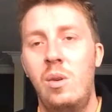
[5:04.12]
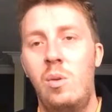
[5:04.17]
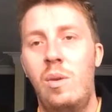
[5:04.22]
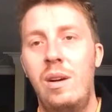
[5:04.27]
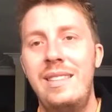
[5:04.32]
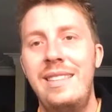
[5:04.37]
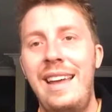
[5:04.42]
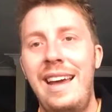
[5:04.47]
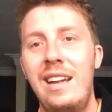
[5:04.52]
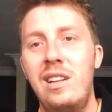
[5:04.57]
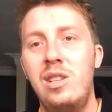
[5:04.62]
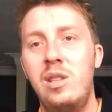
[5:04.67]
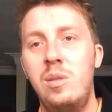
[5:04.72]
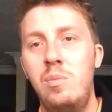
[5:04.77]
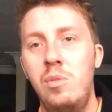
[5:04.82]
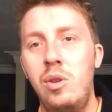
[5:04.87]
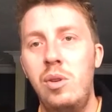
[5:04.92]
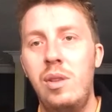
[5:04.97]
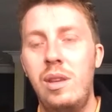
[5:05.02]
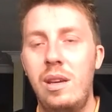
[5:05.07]
Well, it's not a
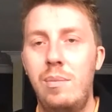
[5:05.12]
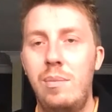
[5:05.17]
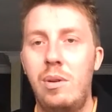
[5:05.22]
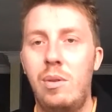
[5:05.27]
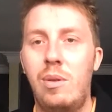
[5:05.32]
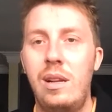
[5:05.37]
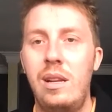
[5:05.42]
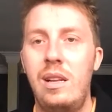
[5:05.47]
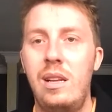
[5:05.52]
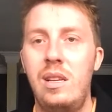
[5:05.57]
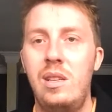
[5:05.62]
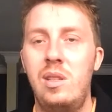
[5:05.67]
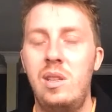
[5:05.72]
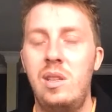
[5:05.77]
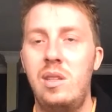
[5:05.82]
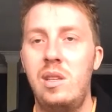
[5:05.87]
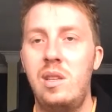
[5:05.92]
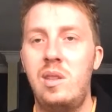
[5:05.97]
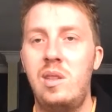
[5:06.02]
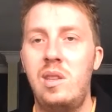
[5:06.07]
smoothie, but what it is
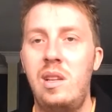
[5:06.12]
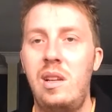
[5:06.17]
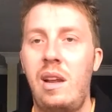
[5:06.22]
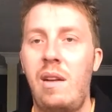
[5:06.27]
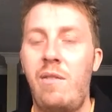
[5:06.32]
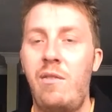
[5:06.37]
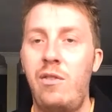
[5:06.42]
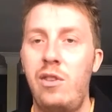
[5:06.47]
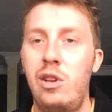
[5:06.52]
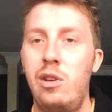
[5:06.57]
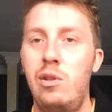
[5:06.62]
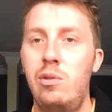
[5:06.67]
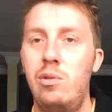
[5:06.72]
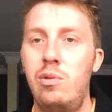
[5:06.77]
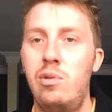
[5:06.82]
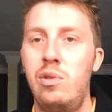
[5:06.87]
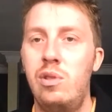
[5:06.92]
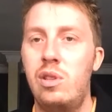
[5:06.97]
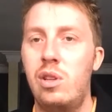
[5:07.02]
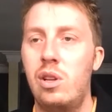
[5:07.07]
it's an
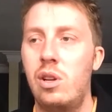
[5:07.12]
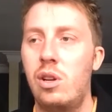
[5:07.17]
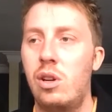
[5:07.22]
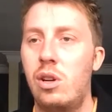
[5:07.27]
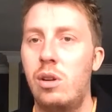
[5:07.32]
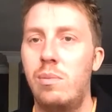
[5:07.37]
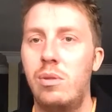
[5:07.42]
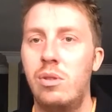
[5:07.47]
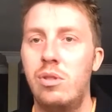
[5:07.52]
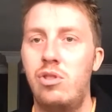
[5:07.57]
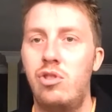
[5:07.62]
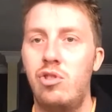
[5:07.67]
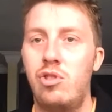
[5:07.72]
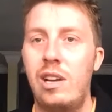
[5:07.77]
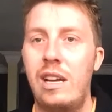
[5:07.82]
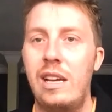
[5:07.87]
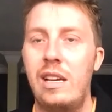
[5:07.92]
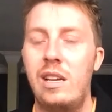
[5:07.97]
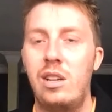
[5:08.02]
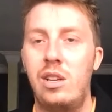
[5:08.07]
infused herbal
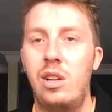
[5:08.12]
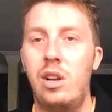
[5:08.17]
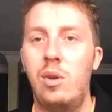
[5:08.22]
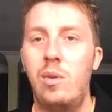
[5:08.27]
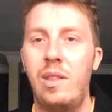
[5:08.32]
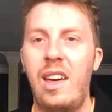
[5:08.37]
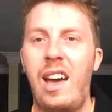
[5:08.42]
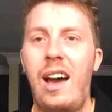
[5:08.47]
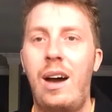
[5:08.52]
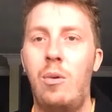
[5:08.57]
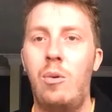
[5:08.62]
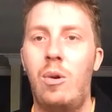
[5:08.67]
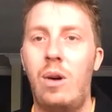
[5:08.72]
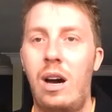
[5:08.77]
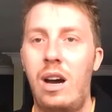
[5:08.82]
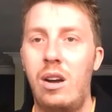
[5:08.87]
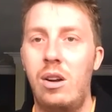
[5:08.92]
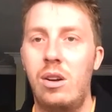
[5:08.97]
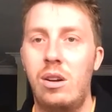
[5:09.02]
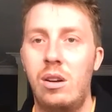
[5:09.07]
drink, you know, with hot
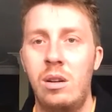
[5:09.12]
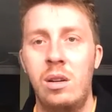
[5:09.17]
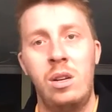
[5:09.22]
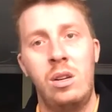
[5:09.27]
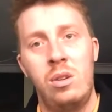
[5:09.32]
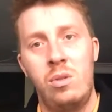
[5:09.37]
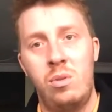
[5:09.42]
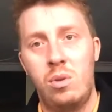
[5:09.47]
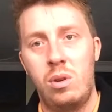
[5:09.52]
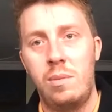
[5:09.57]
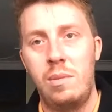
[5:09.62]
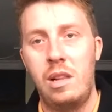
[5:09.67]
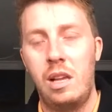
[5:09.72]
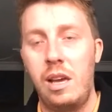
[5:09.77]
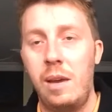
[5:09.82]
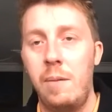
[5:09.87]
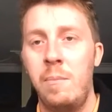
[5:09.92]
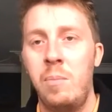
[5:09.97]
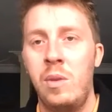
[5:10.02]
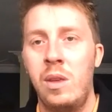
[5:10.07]
water
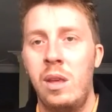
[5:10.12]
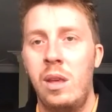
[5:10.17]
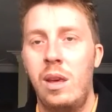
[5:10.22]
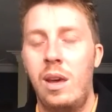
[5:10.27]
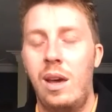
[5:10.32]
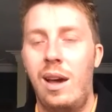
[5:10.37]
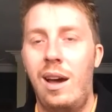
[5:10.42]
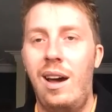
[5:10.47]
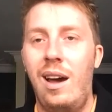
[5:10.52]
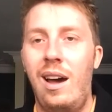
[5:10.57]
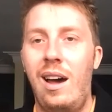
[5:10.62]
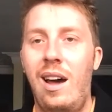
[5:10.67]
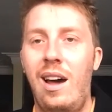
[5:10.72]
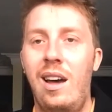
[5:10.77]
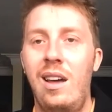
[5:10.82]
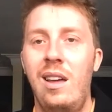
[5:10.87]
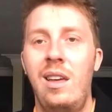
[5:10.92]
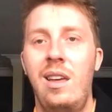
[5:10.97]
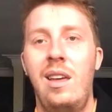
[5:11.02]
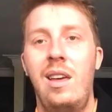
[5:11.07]
normally,
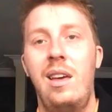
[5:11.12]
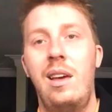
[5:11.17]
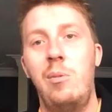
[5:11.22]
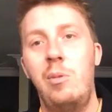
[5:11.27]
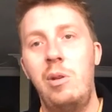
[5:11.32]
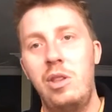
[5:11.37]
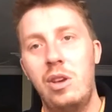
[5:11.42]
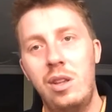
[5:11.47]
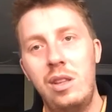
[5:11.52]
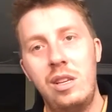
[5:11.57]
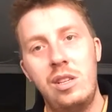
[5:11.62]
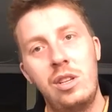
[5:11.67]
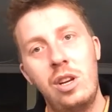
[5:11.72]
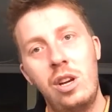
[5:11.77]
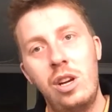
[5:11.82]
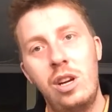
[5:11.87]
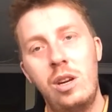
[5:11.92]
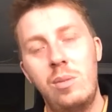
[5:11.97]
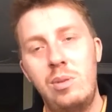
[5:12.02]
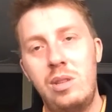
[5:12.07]
with all these
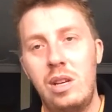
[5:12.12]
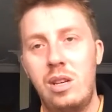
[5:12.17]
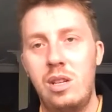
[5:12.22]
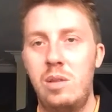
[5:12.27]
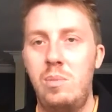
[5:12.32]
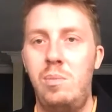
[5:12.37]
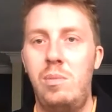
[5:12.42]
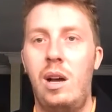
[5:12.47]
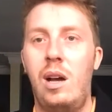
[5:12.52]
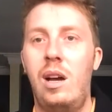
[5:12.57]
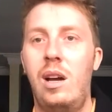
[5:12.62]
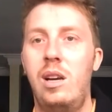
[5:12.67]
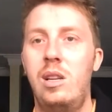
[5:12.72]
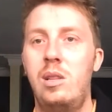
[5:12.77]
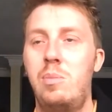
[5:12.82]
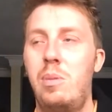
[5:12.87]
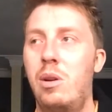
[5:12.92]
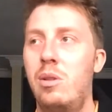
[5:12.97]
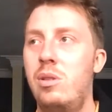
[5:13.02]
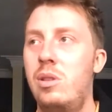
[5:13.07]
herbs that are
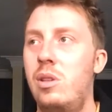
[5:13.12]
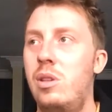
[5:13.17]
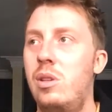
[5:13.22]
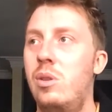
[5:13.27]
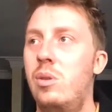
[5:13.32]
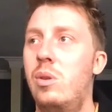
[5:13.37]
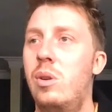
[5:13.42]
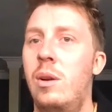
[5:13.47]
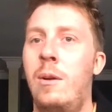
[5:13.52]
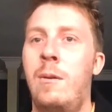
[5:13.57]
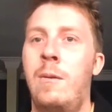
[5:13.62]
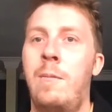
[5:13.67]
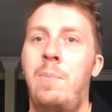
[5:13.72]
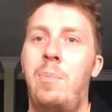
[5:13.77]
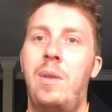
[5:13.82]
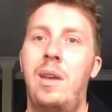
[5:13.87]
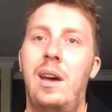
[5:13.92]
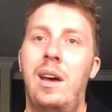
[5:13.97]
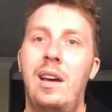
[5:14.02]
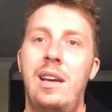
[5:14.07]
supposed to
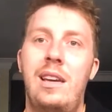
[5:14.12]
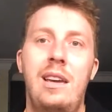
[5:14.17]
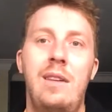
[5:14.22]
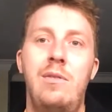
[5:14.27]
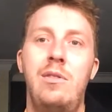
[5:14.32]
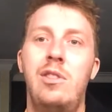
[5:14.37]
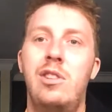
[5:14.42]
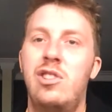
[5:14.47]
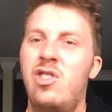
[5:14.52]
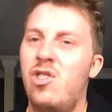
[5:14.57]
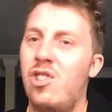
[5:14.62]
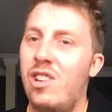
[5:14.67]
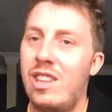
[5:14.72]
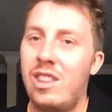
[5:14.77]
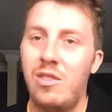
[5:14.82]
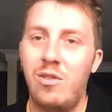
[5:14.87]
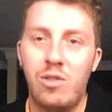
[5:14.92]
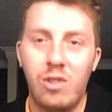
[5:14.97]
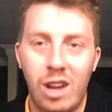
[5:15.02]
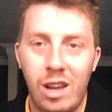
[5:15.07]
give you the
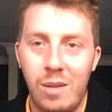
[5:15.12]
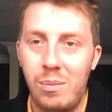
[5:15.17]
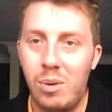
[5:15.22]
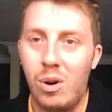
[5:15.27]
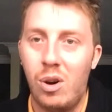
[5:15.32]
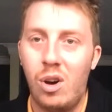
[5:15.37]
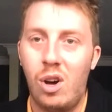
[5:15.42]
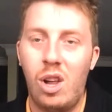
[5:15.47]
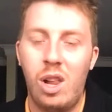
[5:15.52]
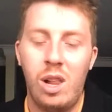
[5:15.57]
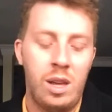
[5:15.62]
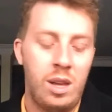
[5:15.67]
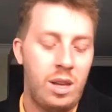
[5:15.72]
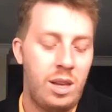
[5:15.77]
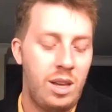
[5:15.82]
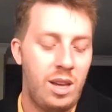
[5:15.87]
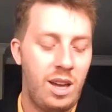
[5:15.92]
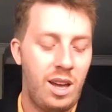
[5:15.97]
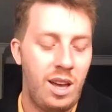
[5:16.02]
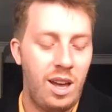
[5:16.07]
strength of Red Bull,
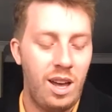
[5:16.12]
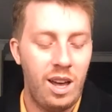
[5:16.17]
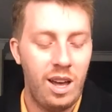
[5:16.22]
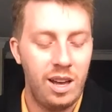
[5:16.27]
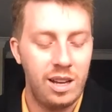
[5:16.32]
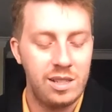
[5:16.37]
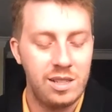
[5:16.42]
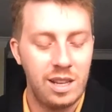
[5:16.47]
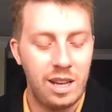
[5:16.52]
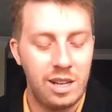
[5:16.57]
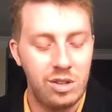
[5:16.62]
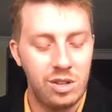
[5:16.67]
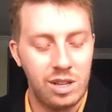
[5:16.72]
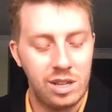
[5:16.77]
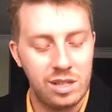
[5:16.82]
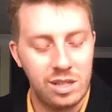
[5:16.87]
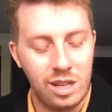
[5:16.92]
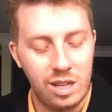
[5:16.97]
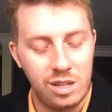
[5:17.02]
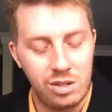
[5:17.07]
et cetera,
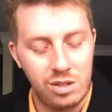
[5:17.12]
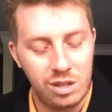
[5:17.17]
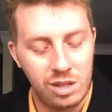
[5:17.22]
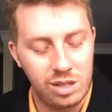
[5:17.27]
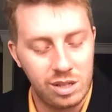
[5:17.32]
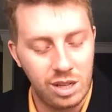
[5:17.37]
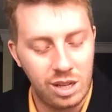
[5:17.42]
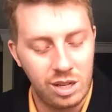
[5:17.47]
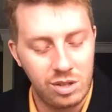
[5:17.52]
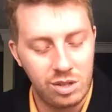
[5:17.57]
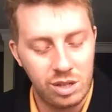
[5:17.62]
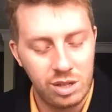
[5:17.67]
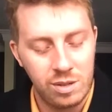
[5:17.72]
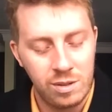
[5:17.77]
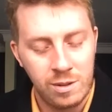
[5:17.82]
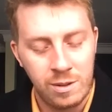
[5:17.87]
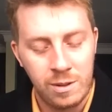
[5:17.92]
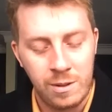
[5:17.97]
et cetera, et cetera.